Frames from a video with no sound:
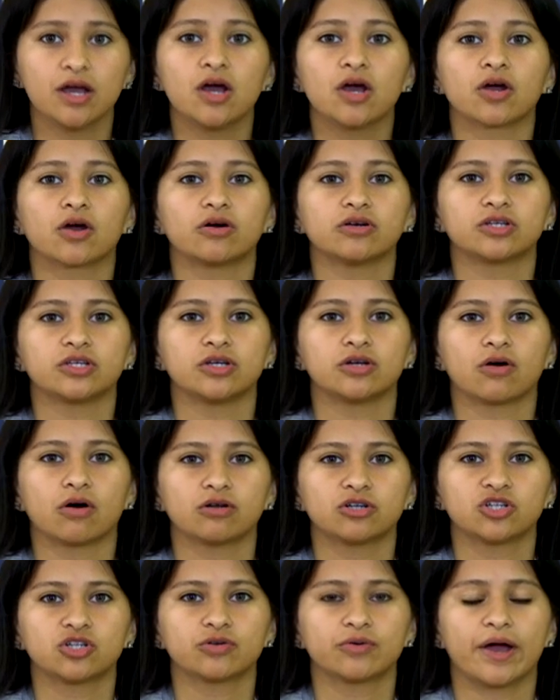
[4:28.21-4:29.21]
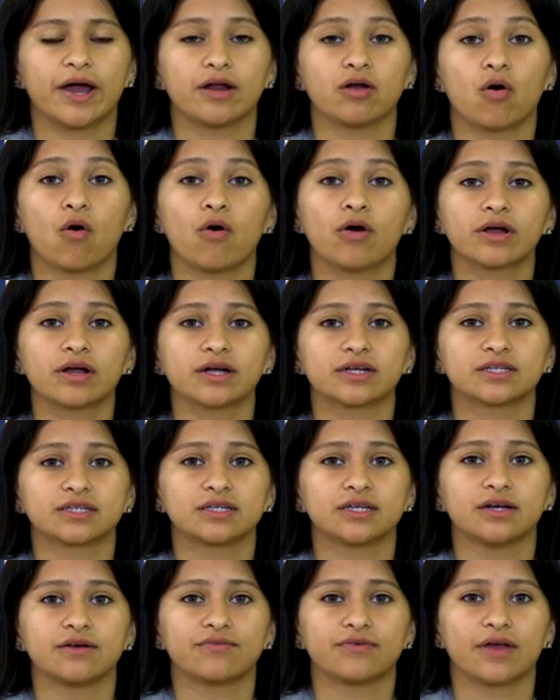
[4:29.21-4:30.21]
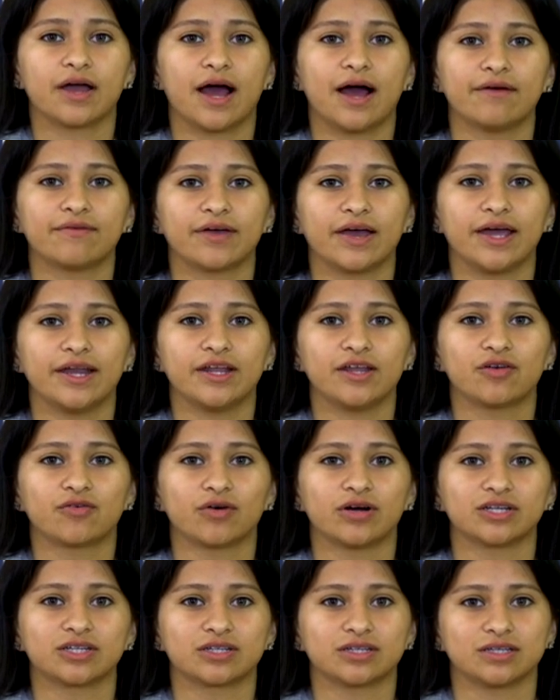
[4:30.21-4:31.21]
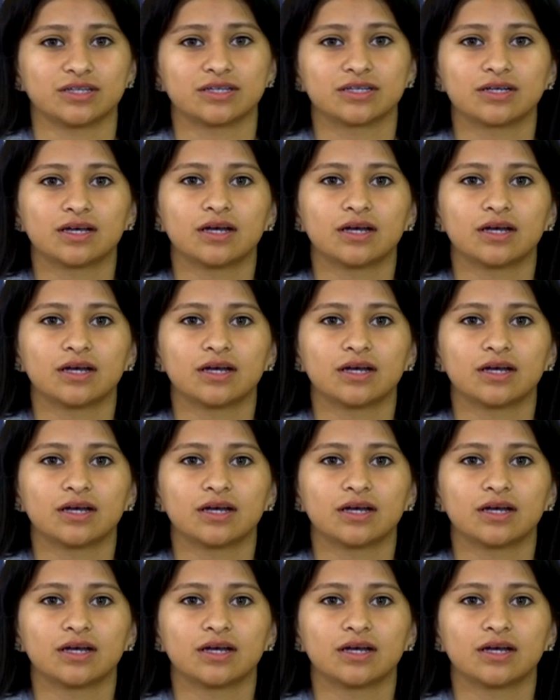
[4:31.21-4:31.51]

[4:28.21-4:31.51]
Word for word: Go see Coach Durant or Garcia if you have any questions.